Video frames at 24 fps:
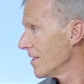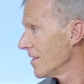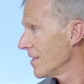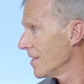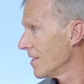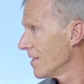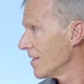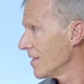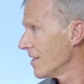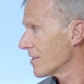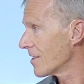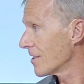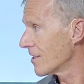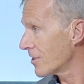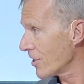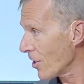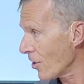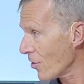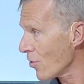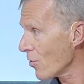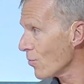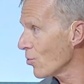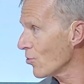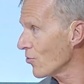It's a
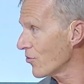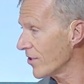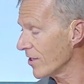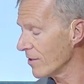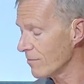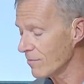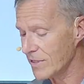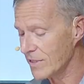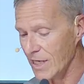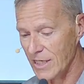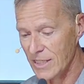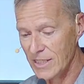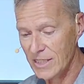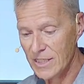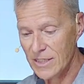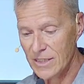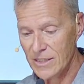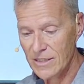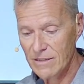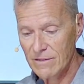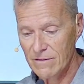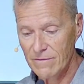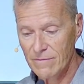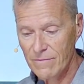terrible
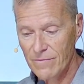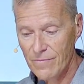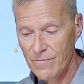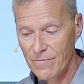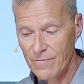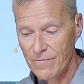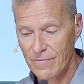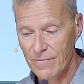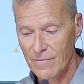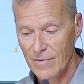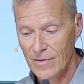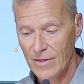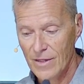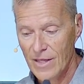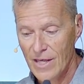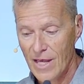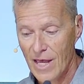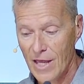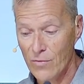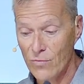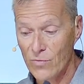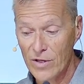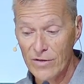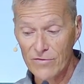temptation.
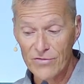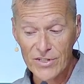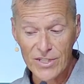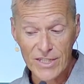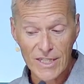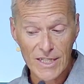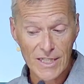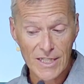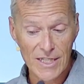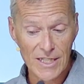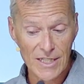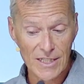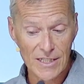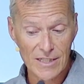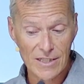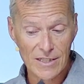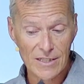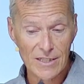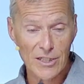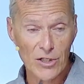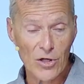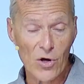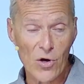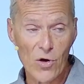And we've seen it,
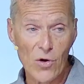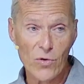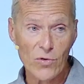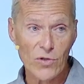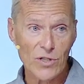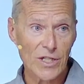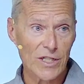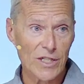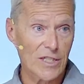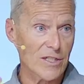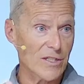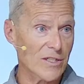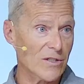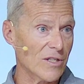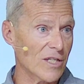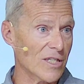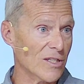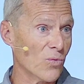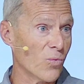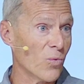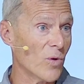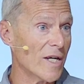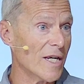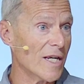you know, just
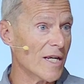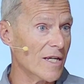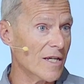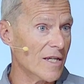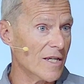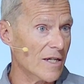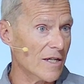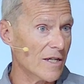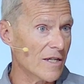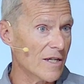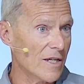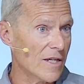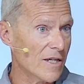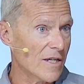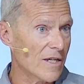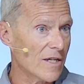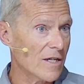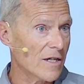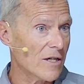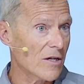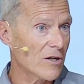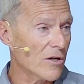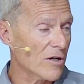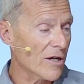this week
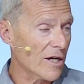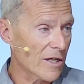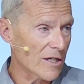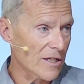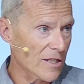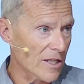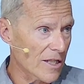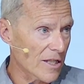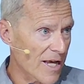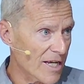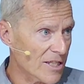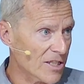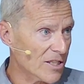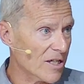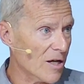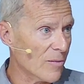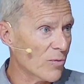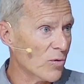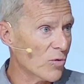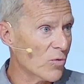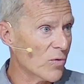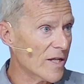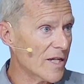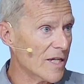or in the last
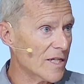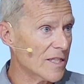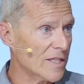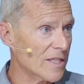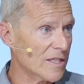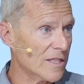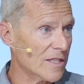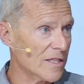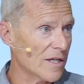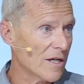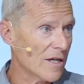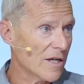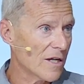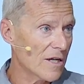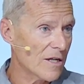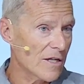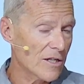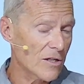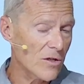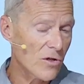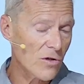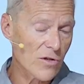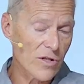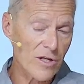couple weeks.
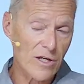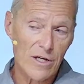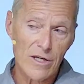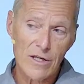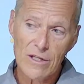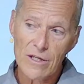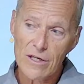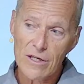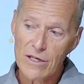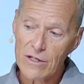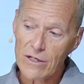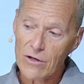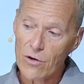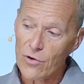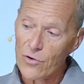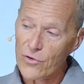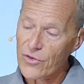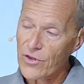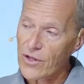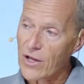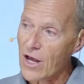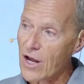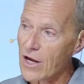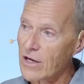You know, the, the
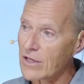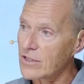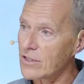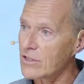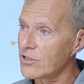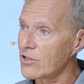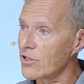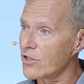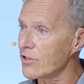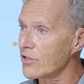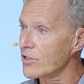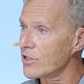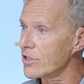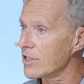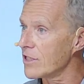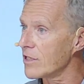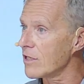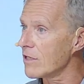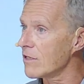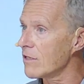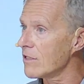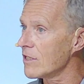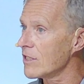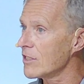Orthodox Church
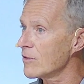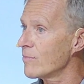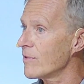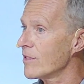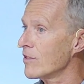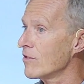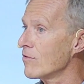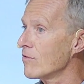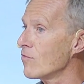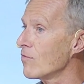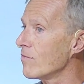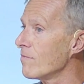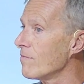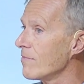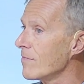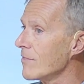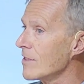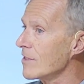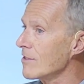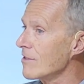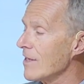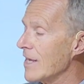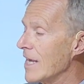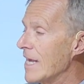here has been
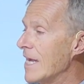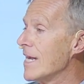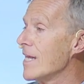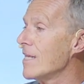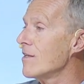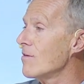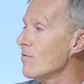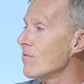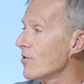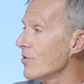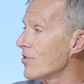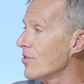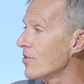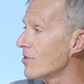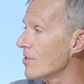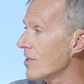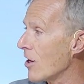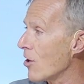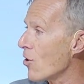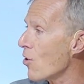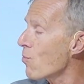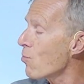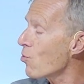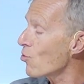hit with
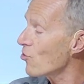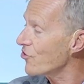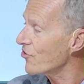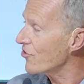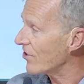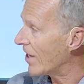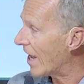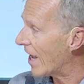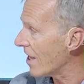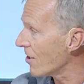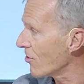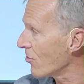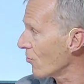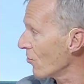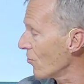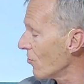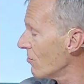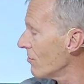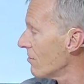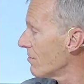terrible scandal.